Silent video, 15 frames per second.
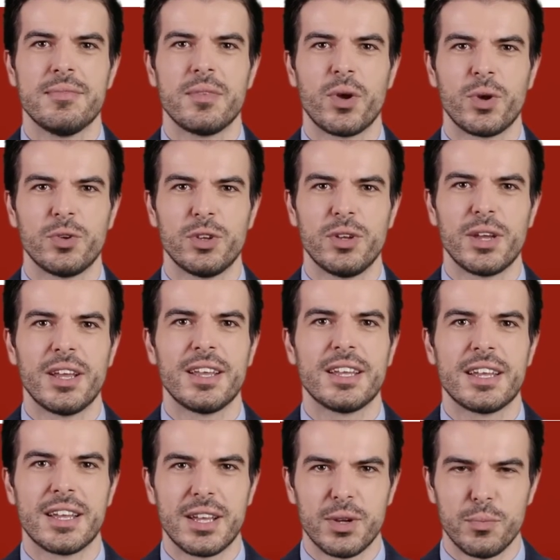Also not
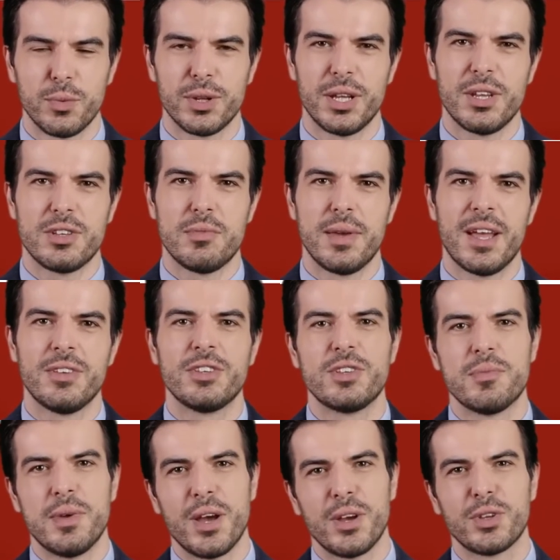included would be a spouse's
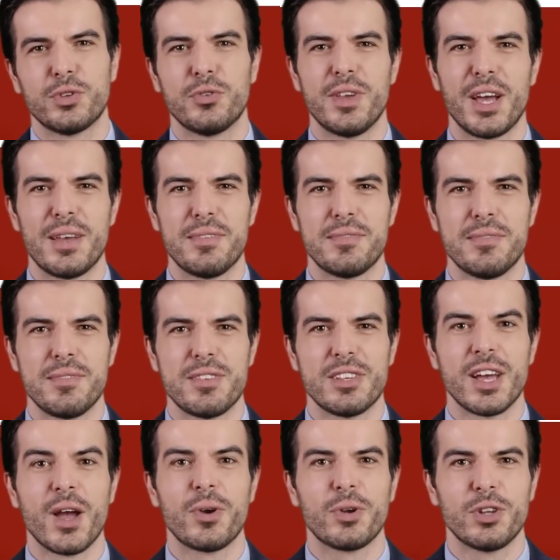parent's grant,
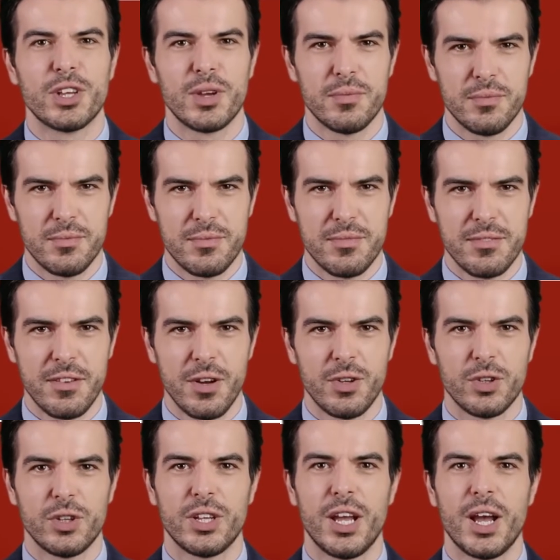scholarship,
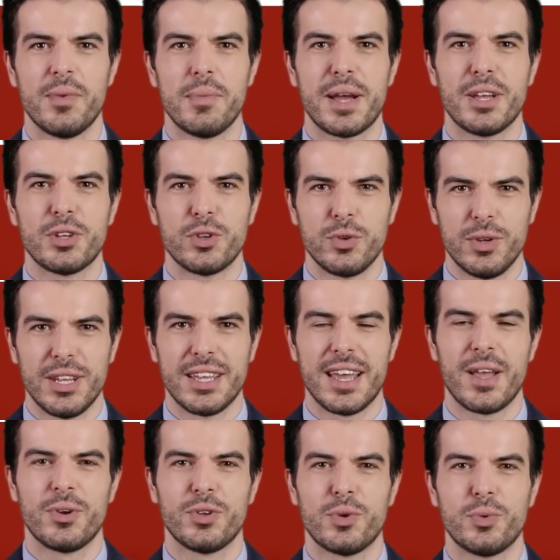foster care money to an
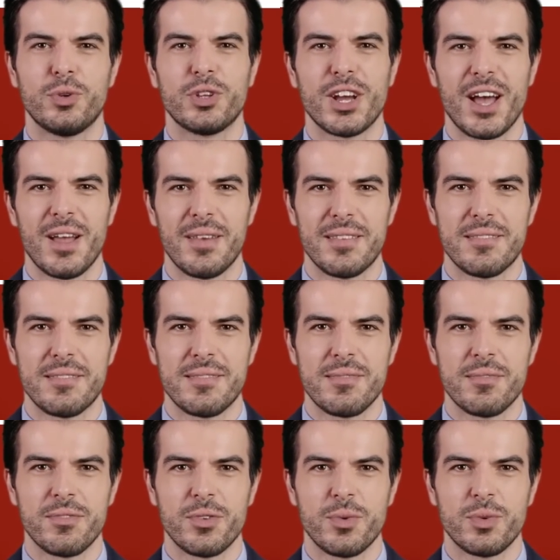ineligible child,
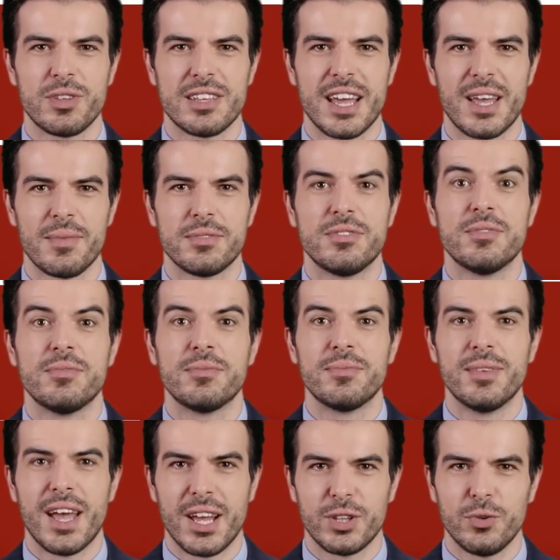food stamps,
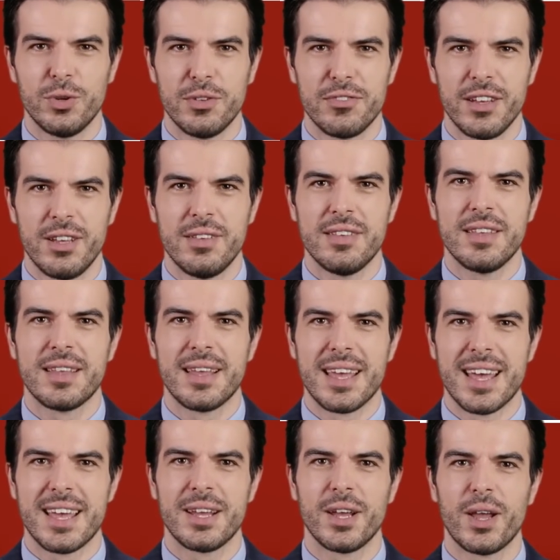tax refunds,
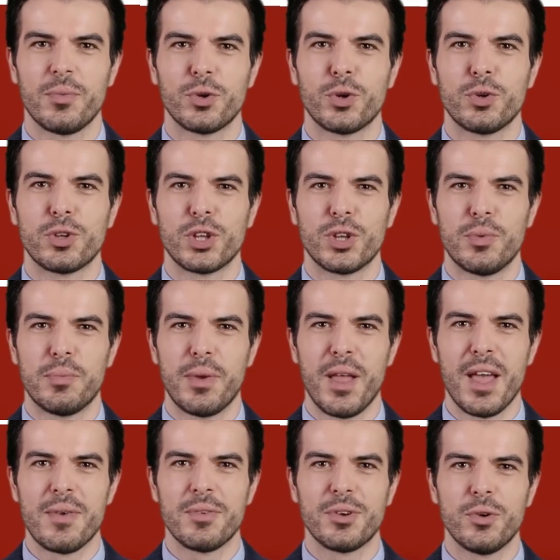income used to
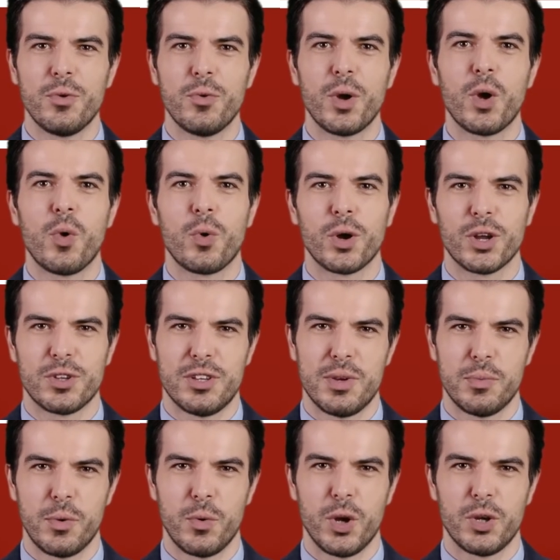comply with court-ordered
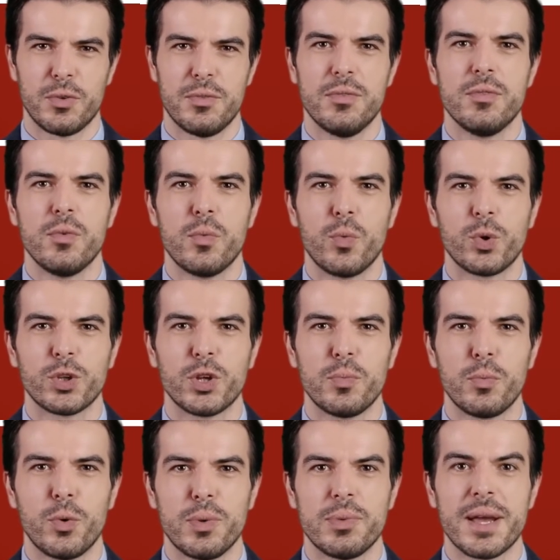support, or
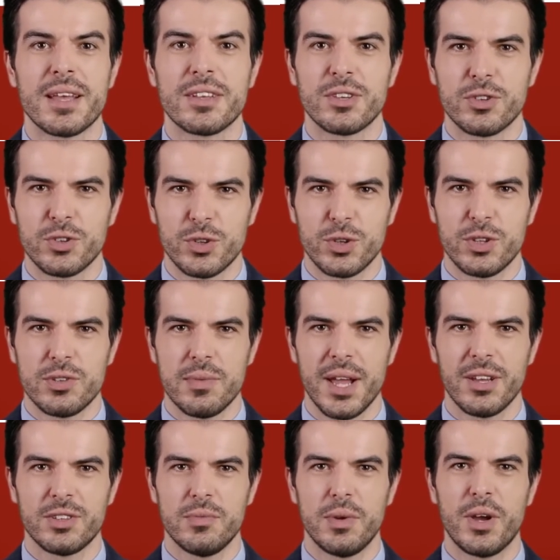support payments to the
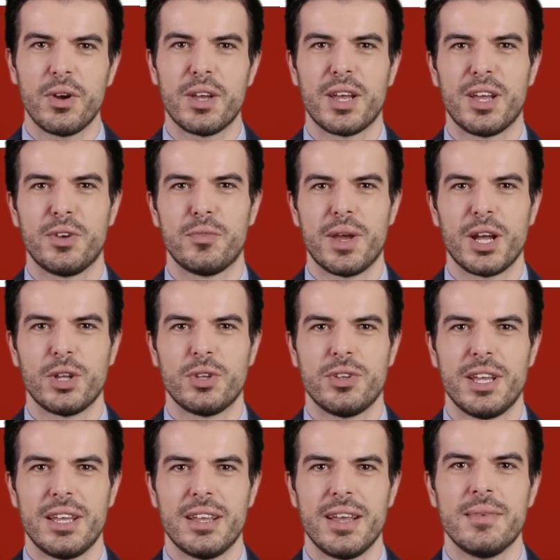spouse parent and irregular
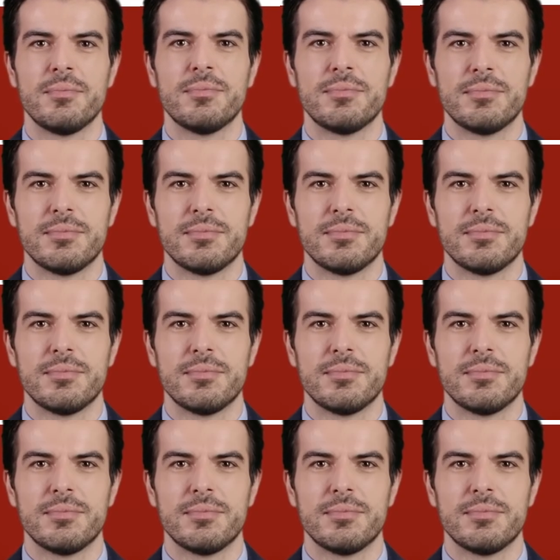income.